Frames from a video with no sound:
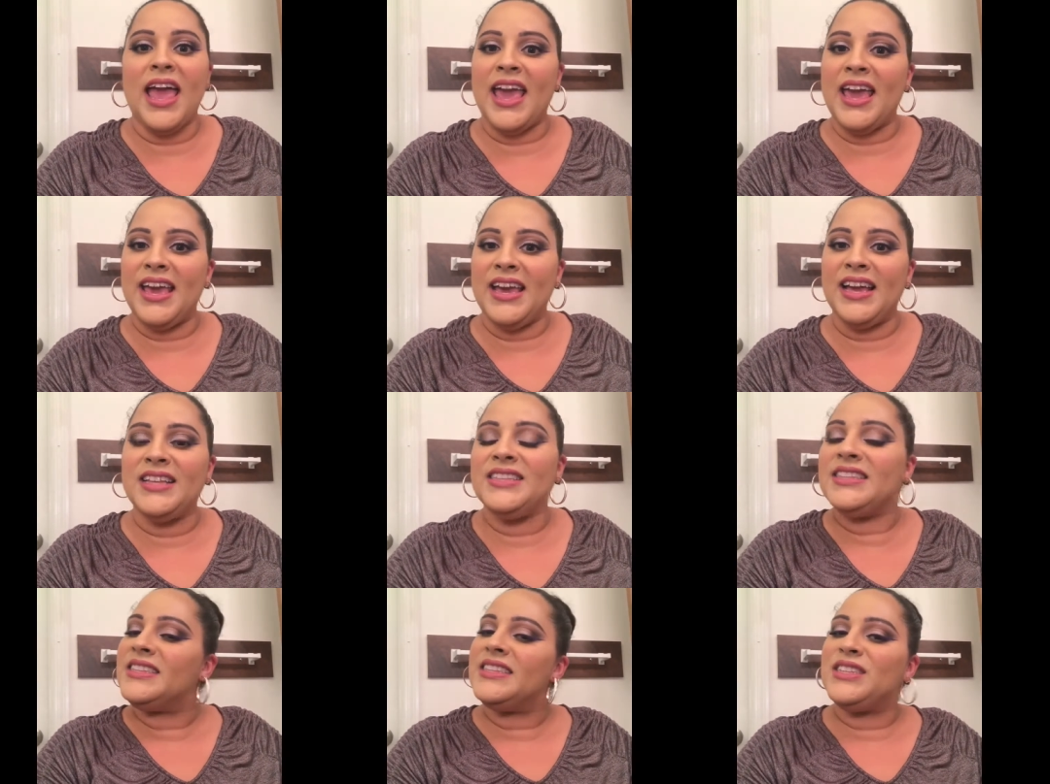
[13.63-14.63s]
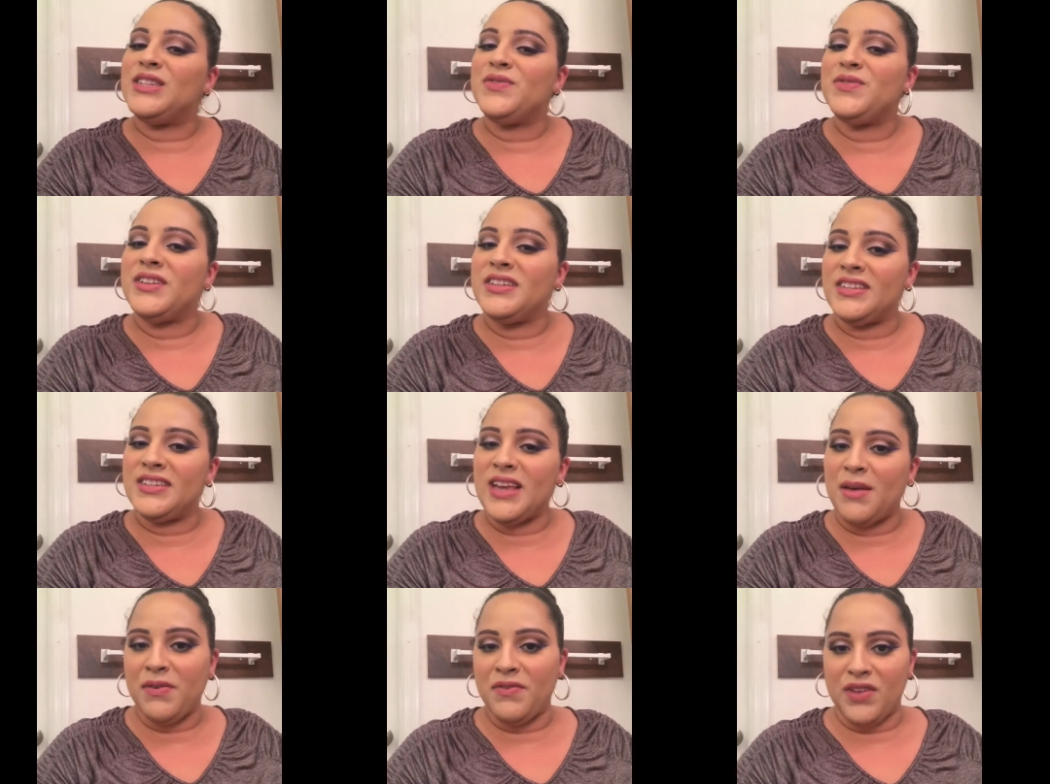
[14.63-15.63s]
a different
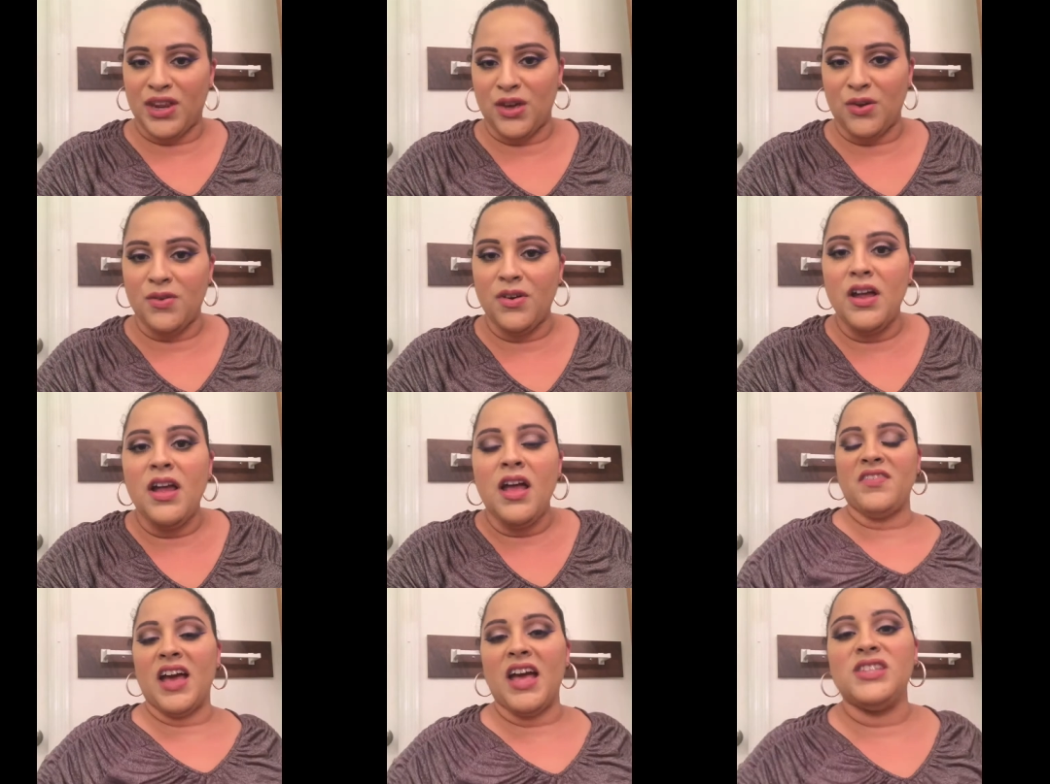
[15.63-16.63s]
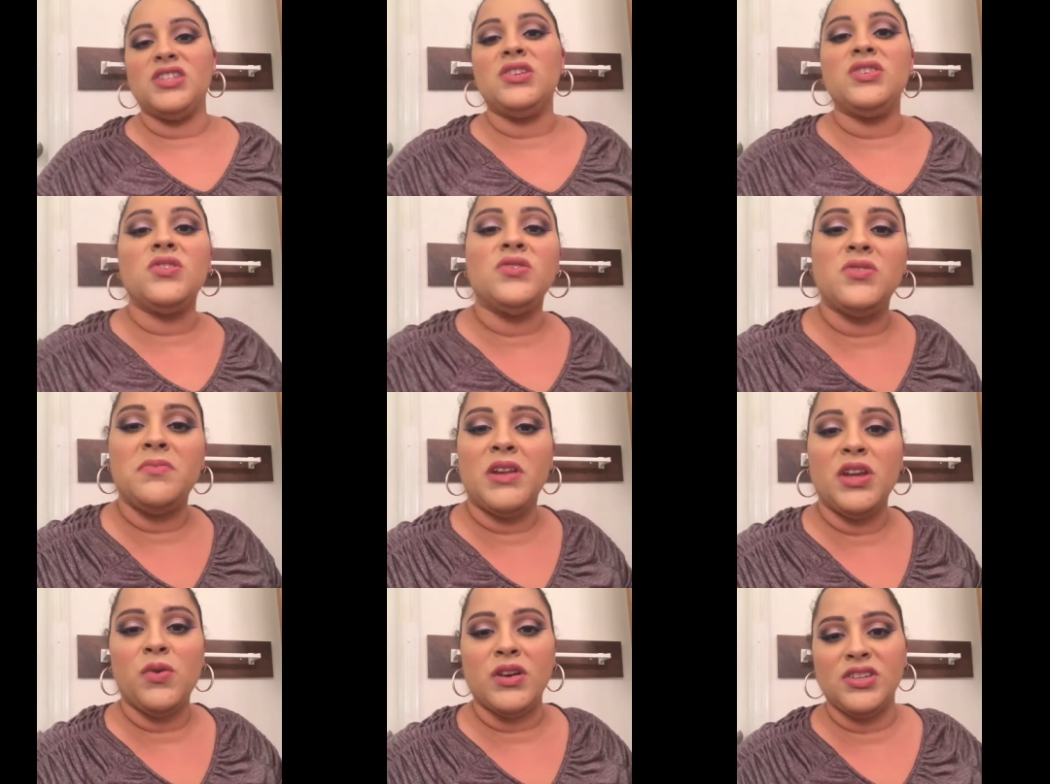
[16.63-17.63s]
type of video I got so so so
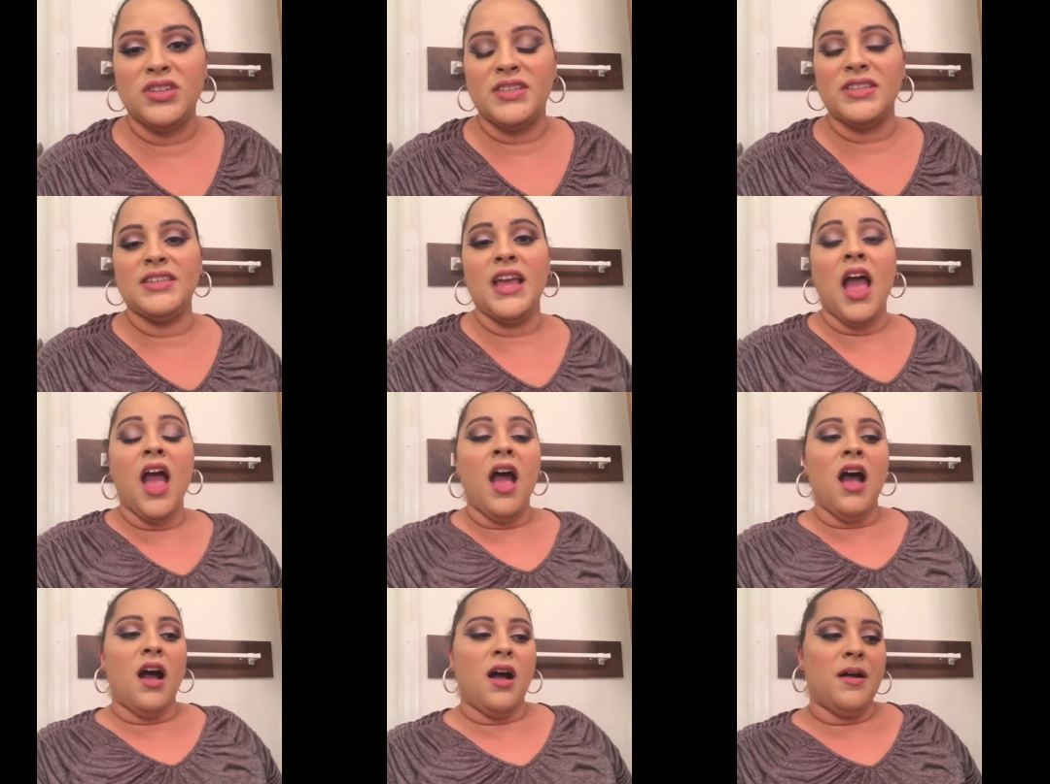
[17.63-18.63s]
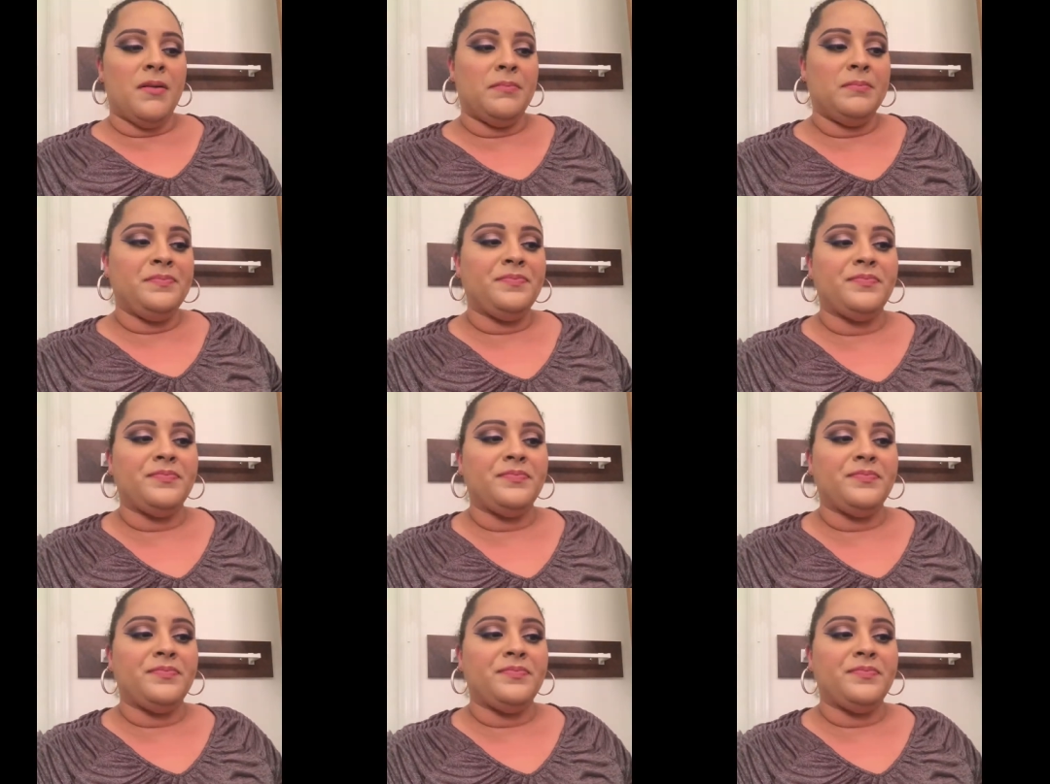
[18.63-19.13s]
many questions um,